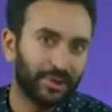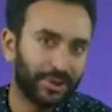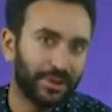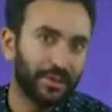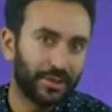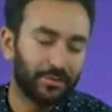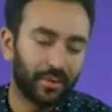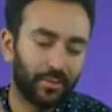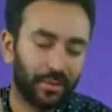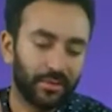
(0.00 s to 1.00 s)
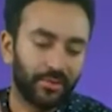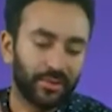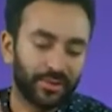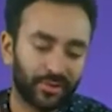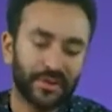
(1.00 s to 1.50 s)
able to cheat a little bit
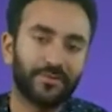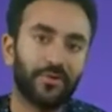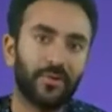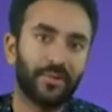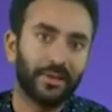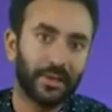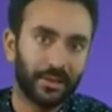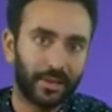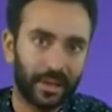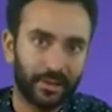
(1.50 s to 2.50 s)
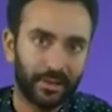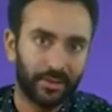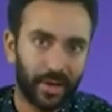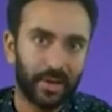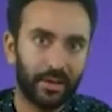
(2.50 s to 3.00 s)
with transform and then
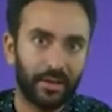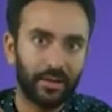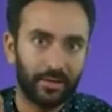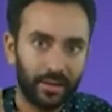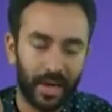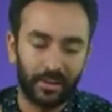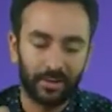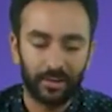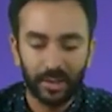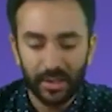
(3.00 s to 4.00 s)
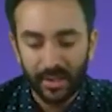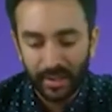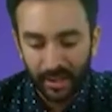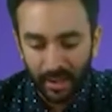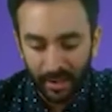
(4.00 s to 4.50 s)
get the right angle.
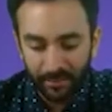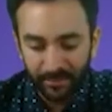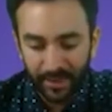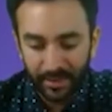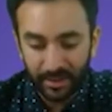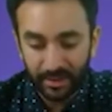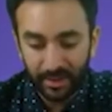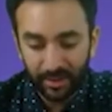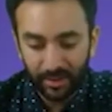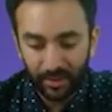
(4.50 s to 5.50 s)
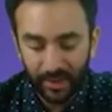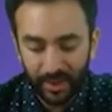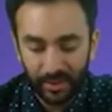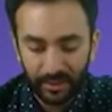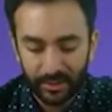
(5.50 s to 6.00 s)
And then the other
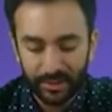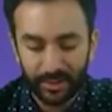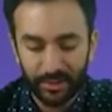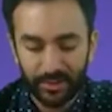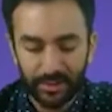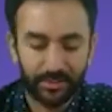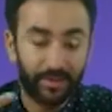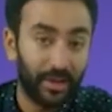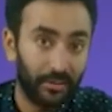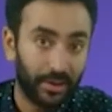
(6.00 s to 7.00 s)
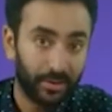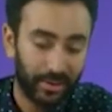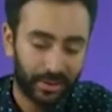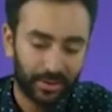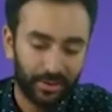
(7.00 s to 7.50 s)
way that you can do this, and by the
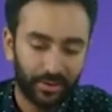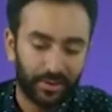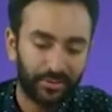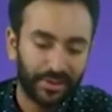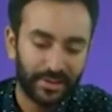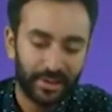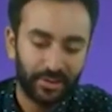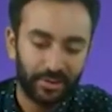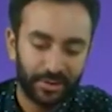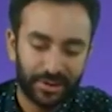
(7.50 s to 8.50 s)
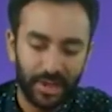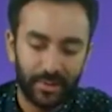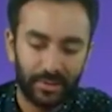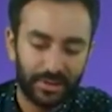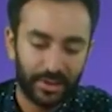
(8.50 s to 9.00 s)
way, you can reset your
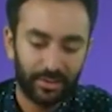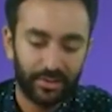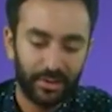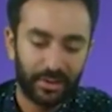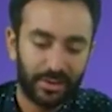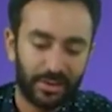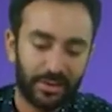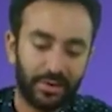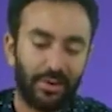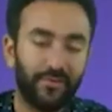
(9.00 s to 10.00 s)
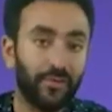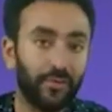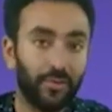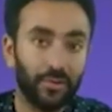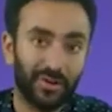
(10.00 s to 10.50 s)
shape. Let's say you're doing like this.
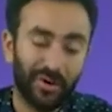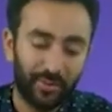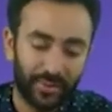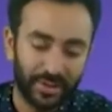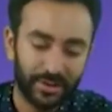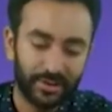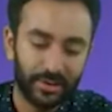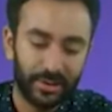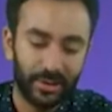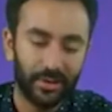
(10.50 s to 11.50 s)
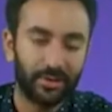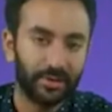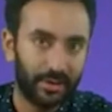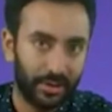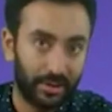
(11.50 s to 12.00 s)
If you long press on the
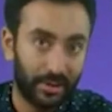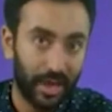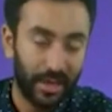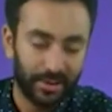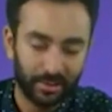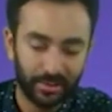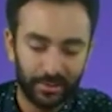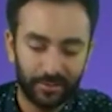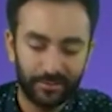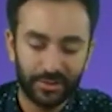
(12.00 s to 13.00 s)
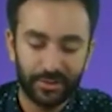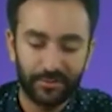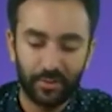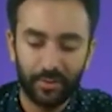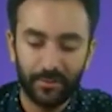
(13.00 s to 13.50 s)
icon of
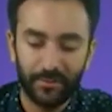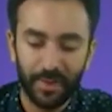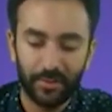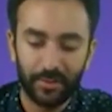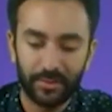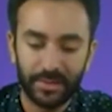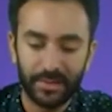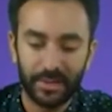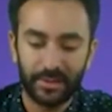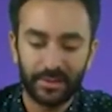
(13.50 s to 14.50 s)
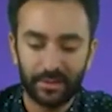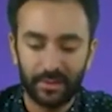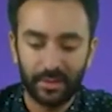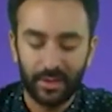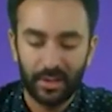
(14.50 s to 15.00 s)
transform, it will reset.